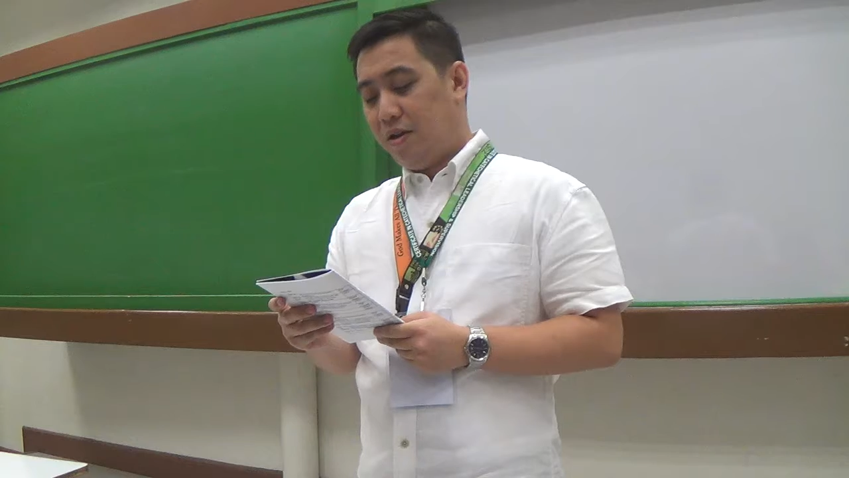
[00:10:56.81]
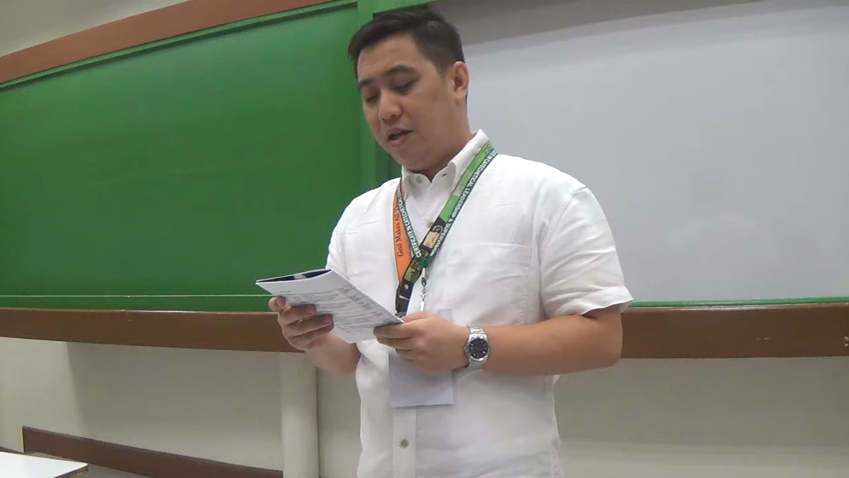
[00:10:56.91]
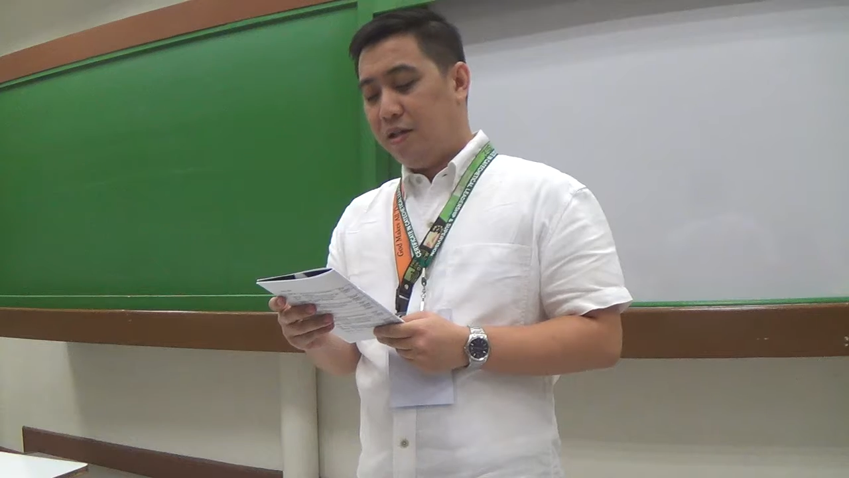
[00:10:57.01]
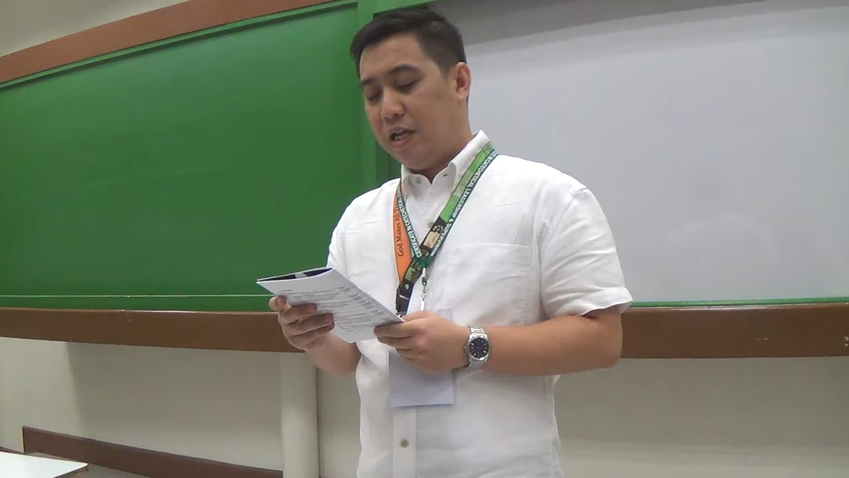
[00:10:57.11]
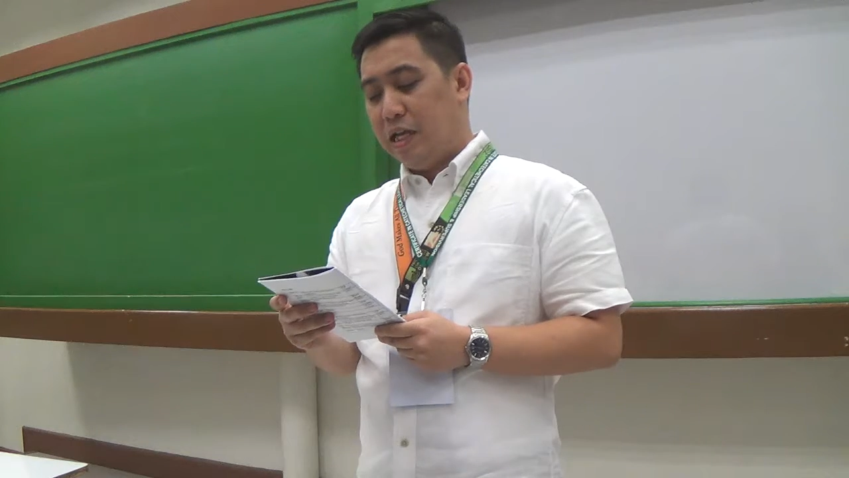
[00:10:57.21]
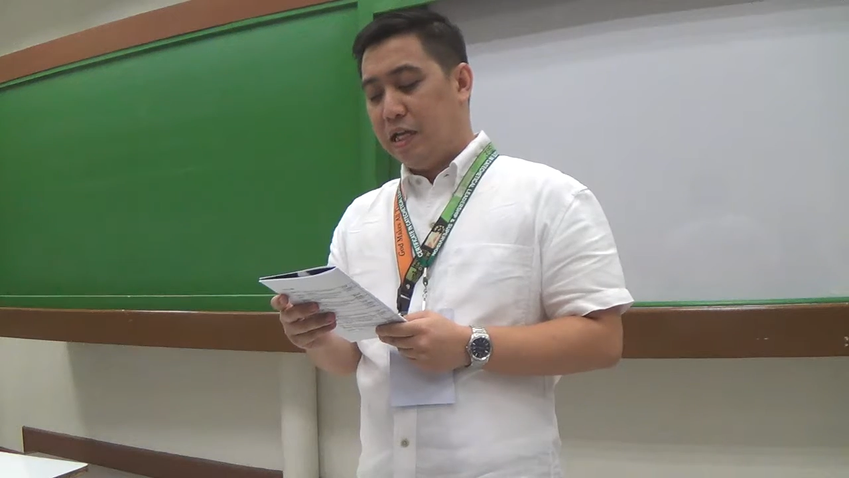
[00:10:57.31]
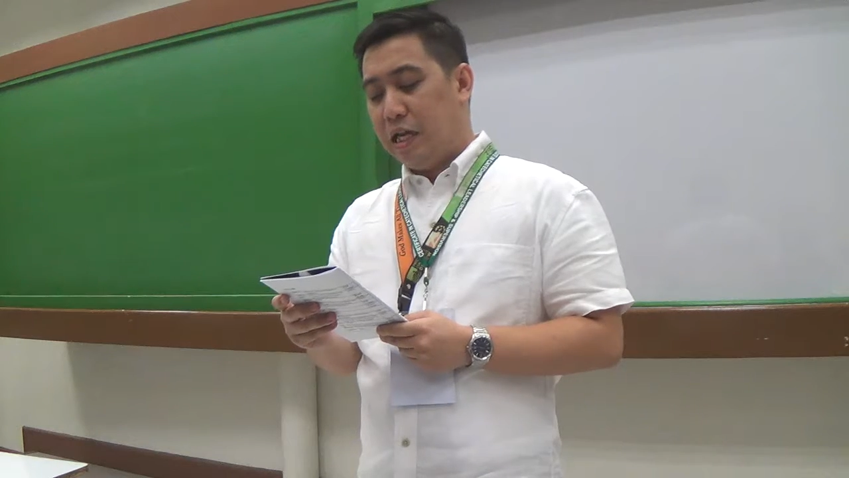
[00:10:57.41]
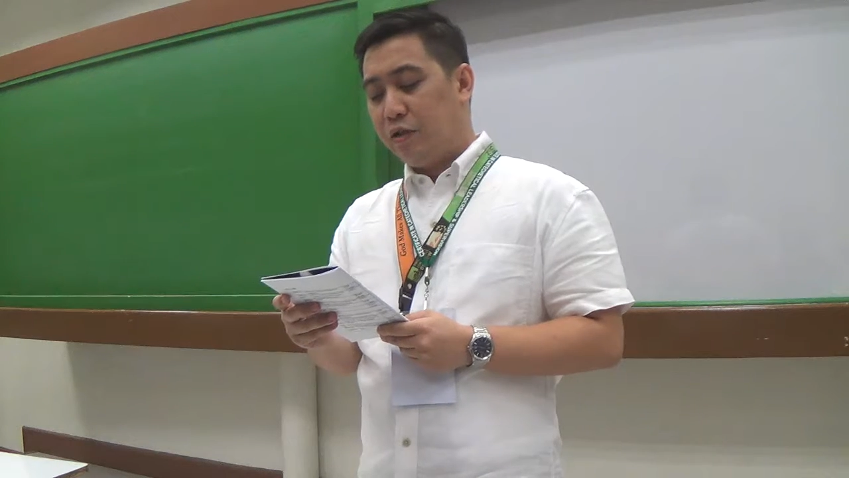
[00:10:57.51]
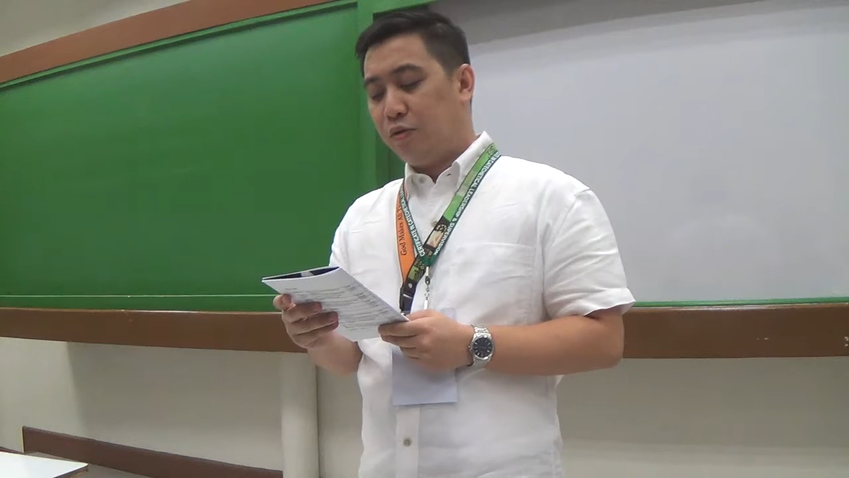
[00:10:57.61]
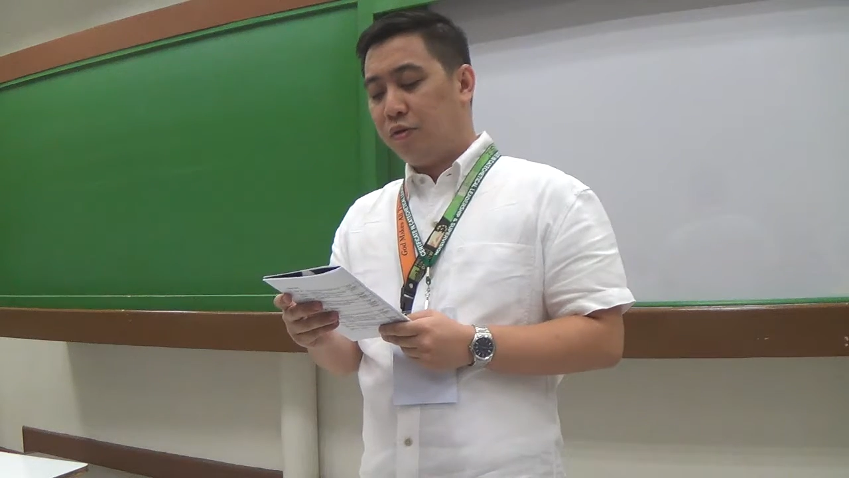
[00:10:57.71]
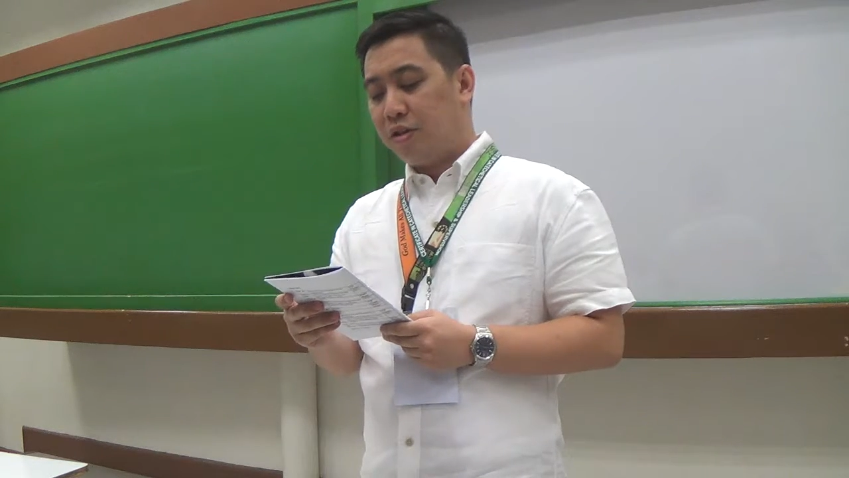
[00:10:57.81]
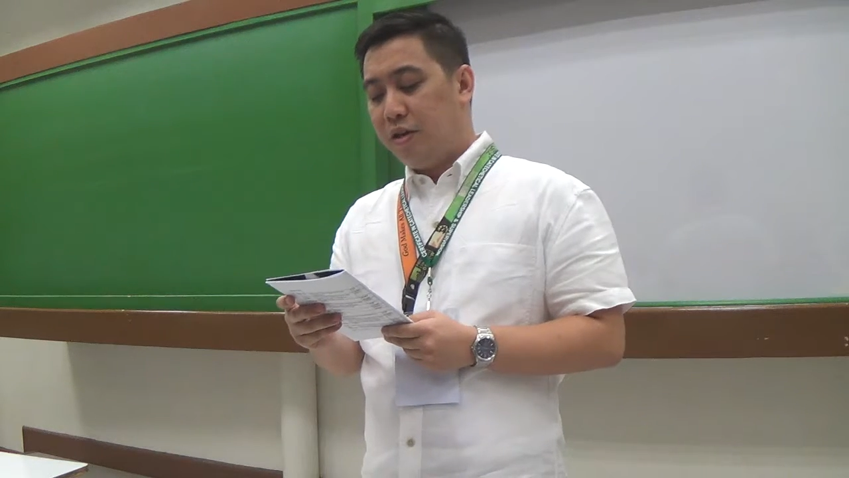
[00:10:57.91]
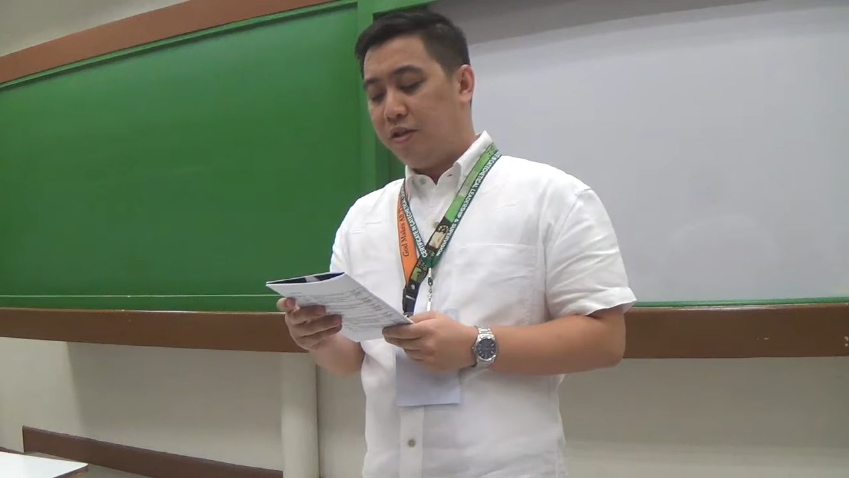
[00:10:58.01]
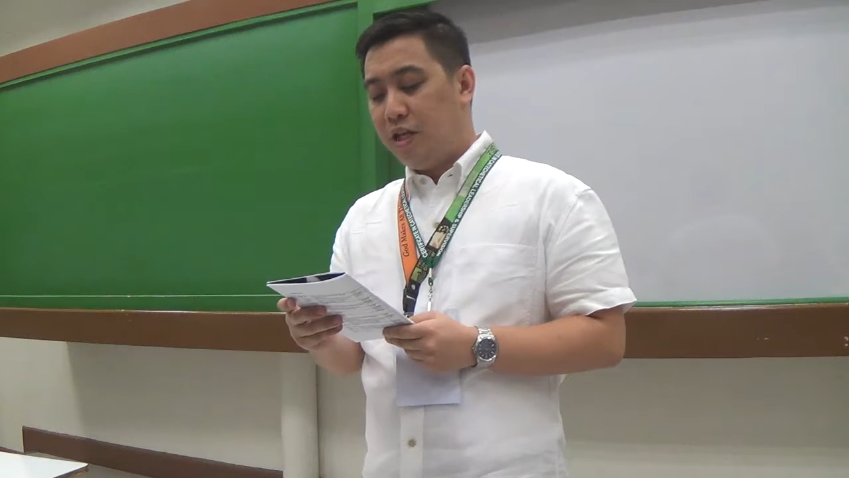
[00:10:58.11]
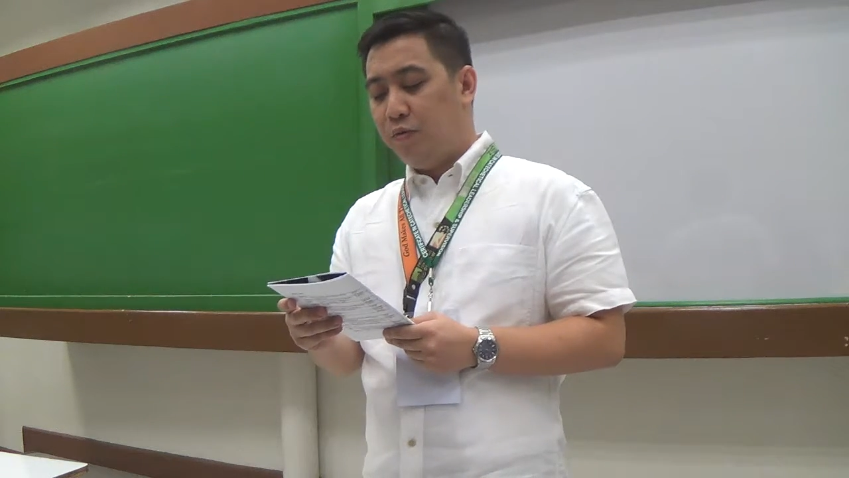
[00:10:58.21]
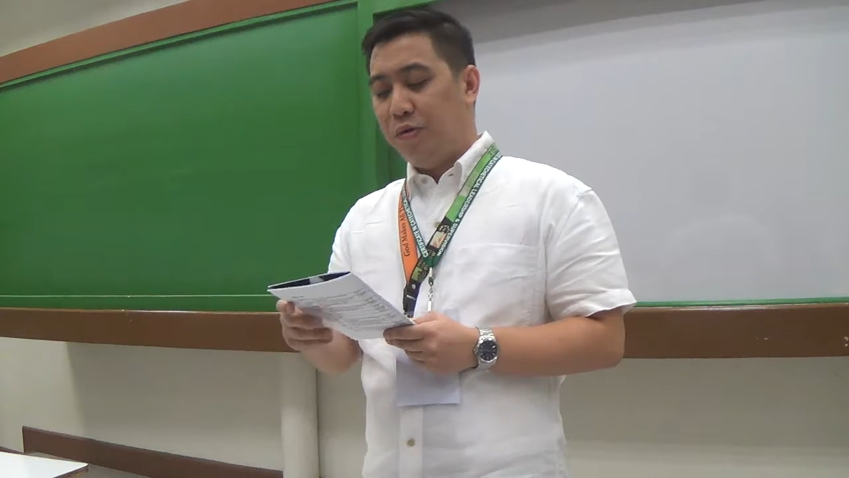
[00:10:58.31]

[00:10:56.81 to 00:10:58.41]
And then at 2:30,